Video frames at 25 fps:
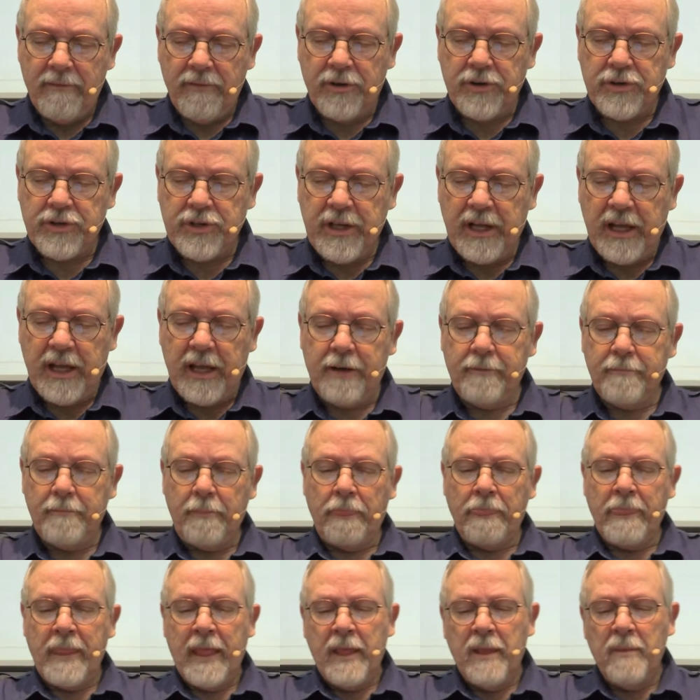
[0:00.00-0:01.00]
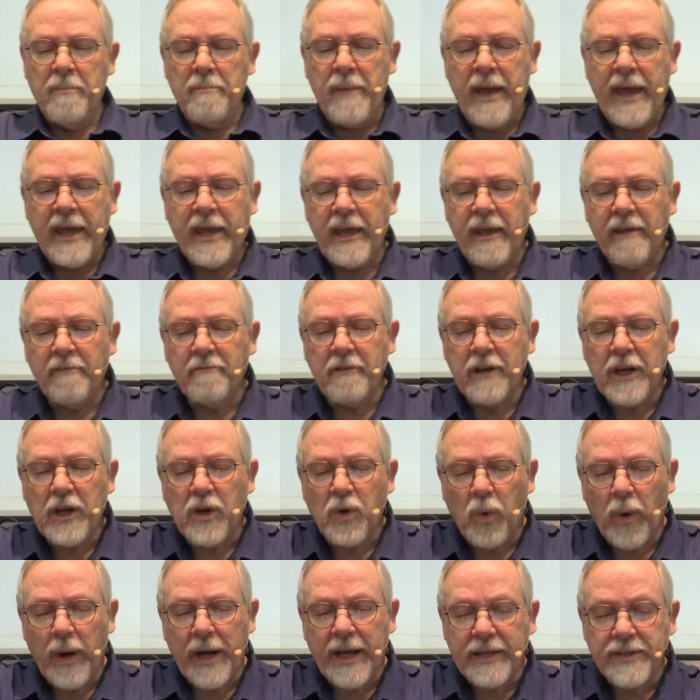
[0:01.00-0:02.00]
Verse ten, making
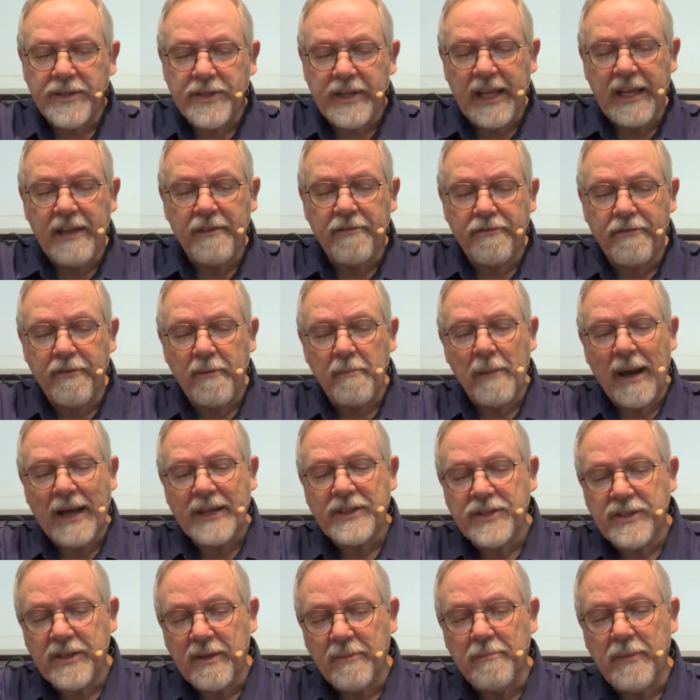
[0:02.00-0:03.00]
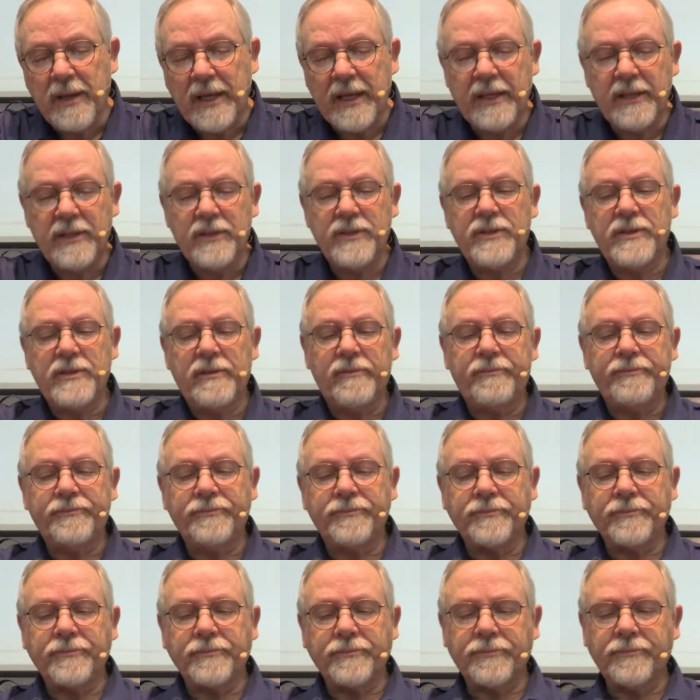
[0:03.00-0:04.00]
request, if by some means,
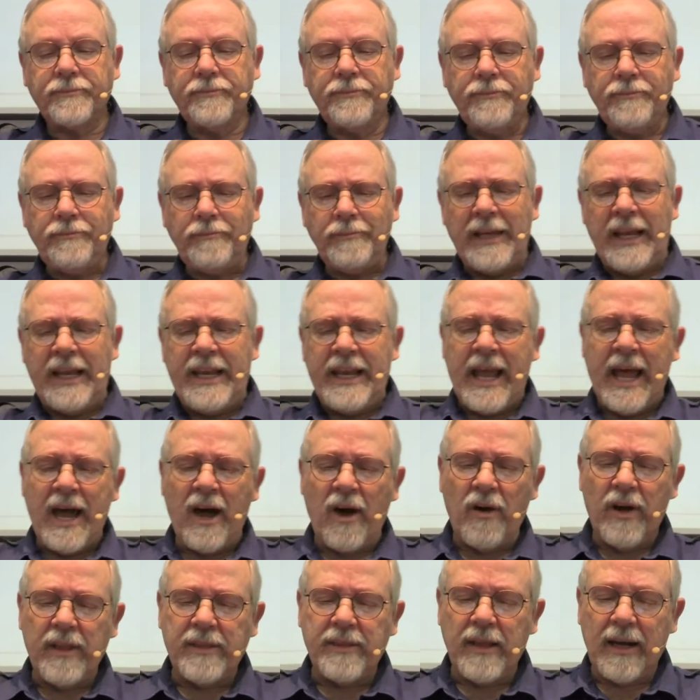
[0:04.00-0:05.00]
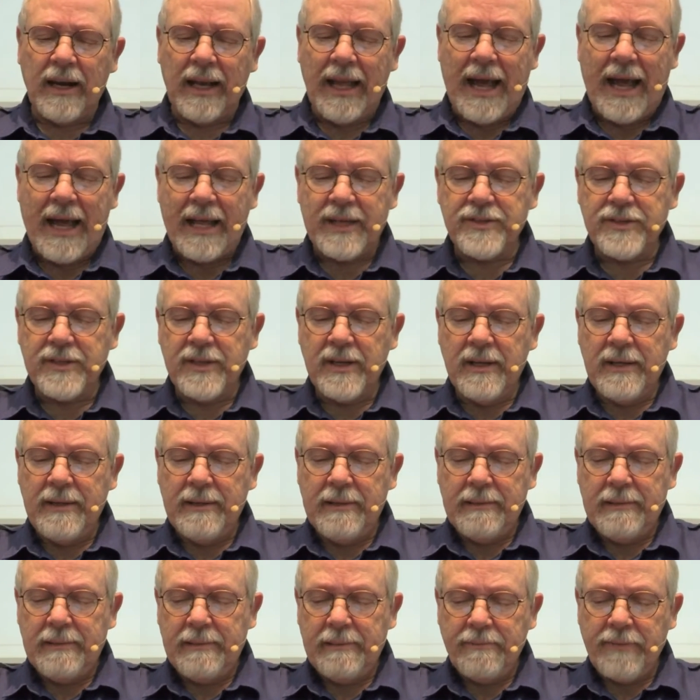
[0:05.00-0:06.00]
now at the last,
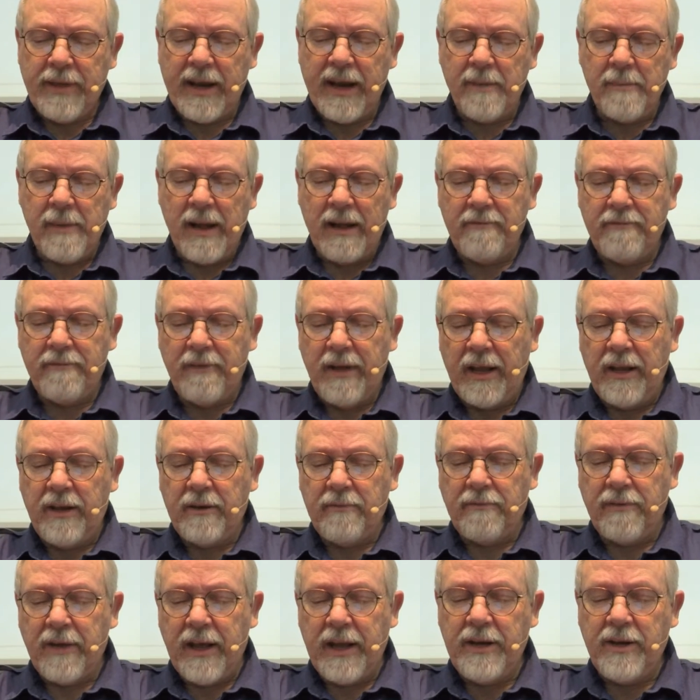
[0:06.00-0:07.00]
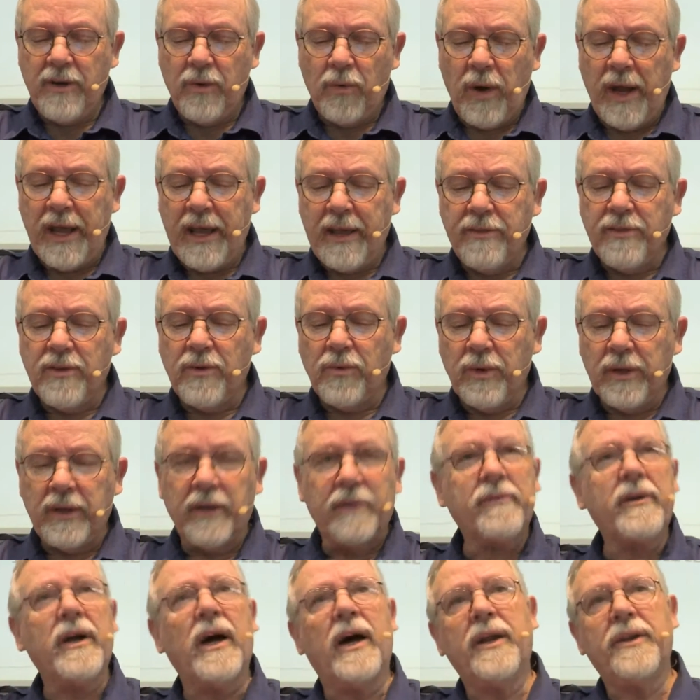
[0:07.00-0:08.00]
that I might find a way in the
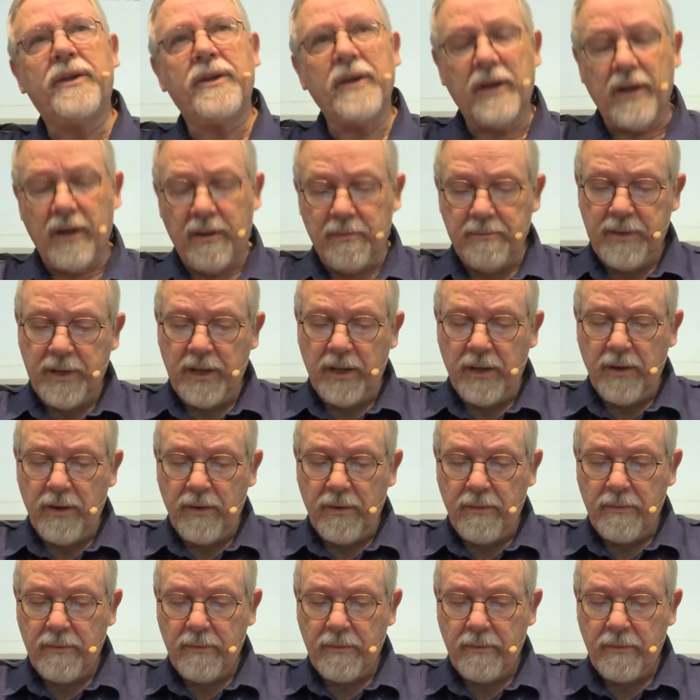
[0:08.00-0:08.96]
will of God to come to you.